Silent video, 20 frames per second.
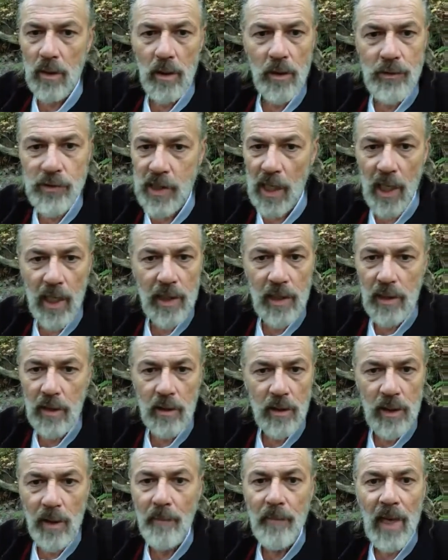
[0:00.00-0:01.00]
whose
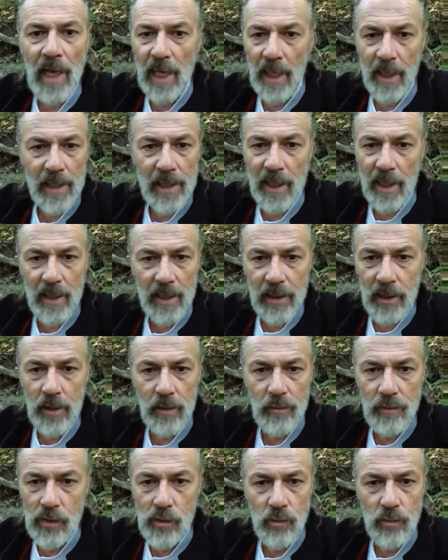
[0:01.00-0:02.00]
combined
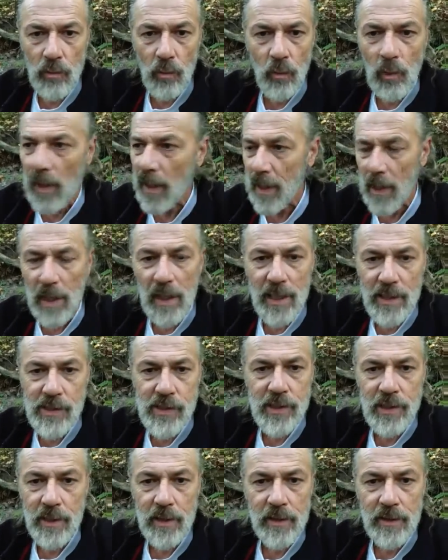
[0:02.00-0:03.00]
IQ is way less
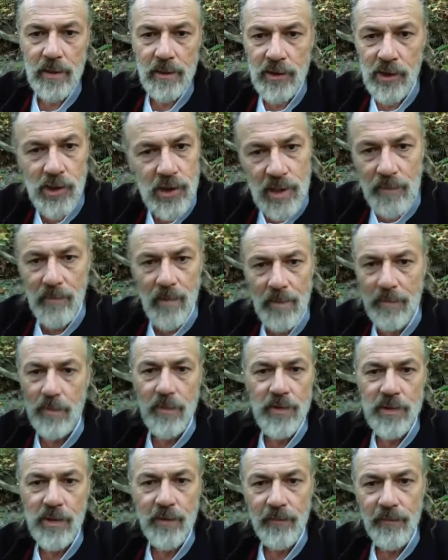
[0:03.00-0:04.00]
than just the
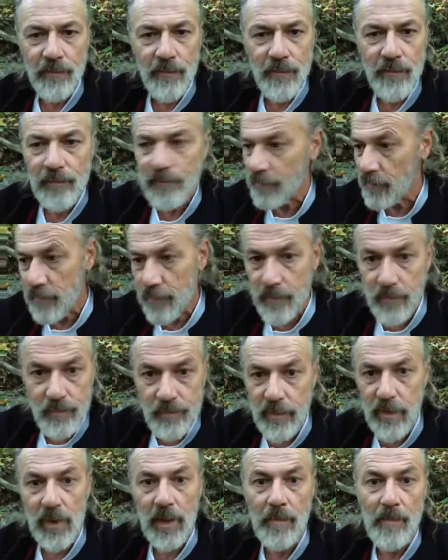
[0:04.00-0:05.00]
members of
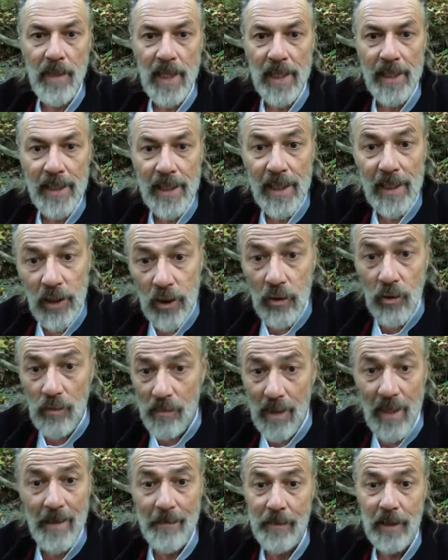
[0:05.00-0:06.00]
the combined IQ on
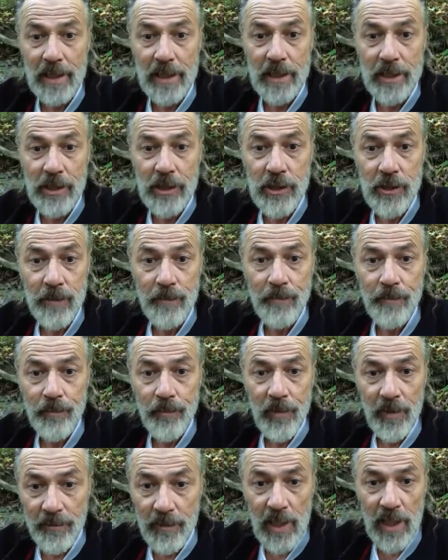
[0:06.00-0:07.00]
my page
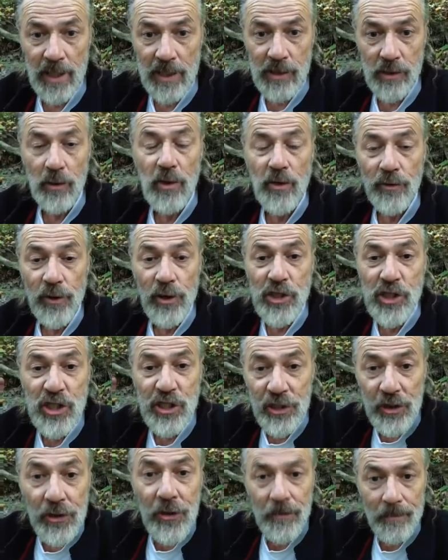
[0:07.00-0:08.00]
of guys. They're
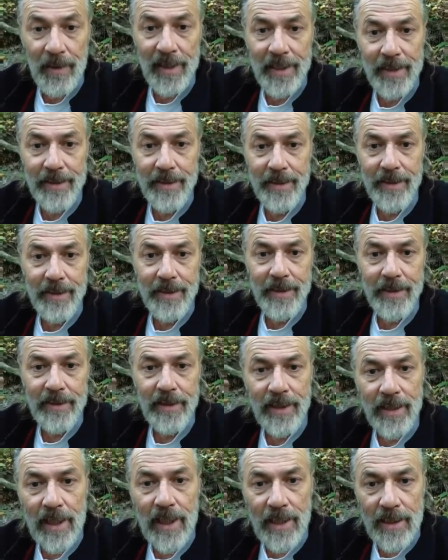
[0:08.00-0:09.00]
stupid.
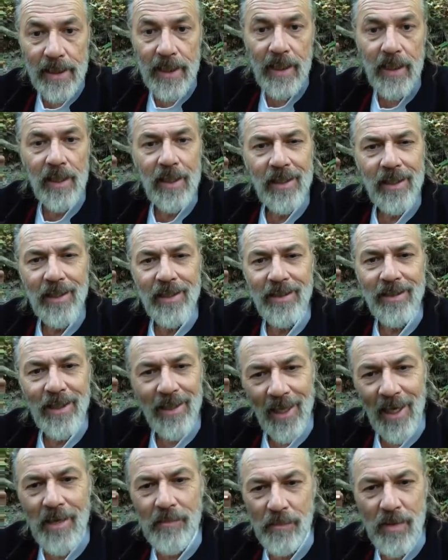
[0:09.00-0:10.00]
They're goddamn. You
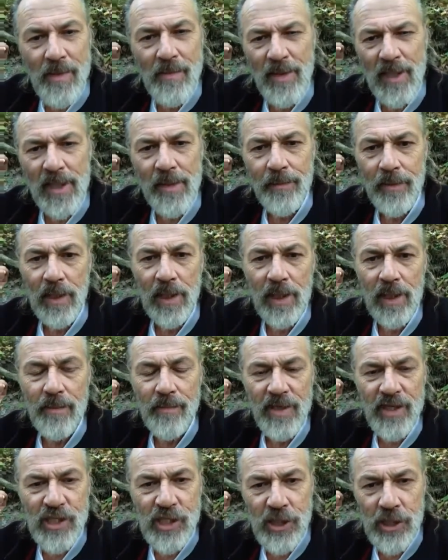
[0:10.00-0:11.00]
like being manipulated
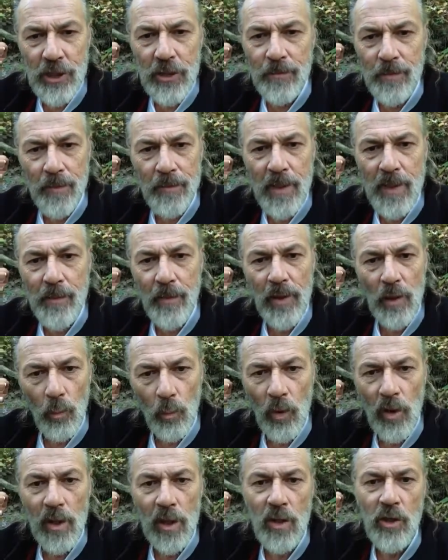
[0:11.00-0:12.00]
by stupid people that
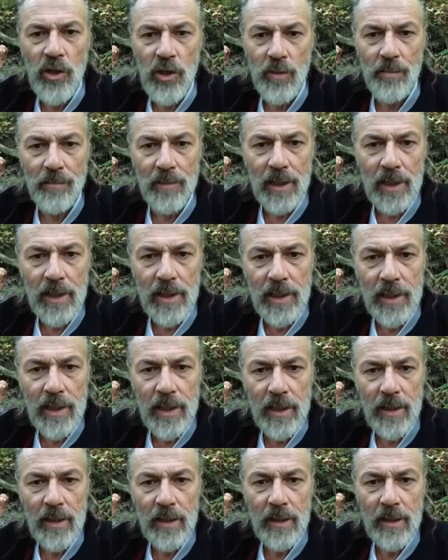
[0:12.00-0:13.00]
want all your money?